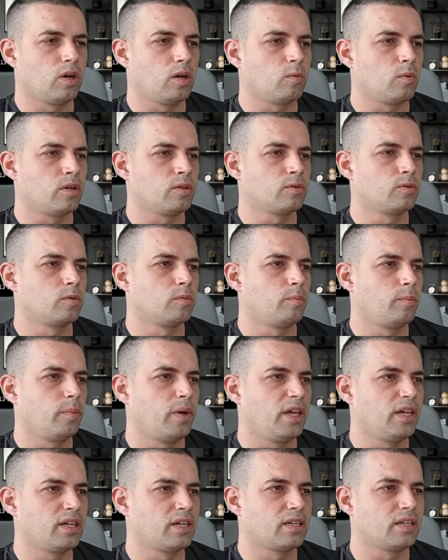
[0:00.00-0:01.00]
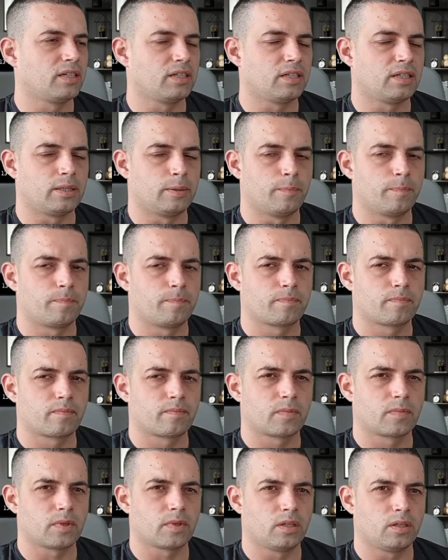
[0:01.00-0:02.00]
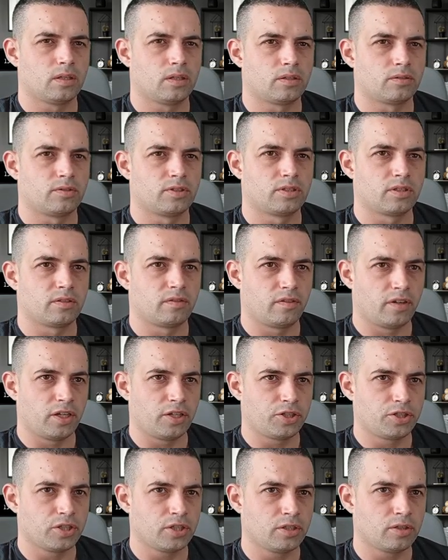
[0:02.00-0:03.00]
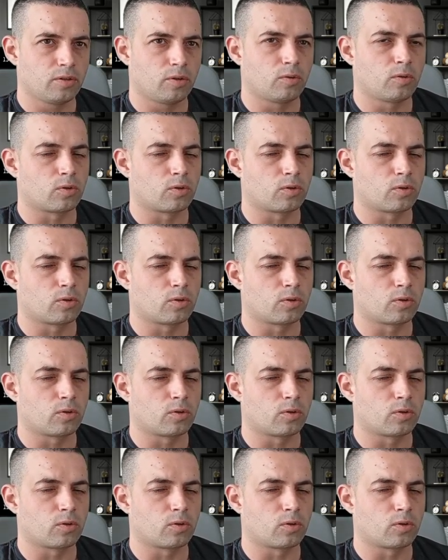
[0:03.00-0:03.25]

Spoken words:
want to make reservation or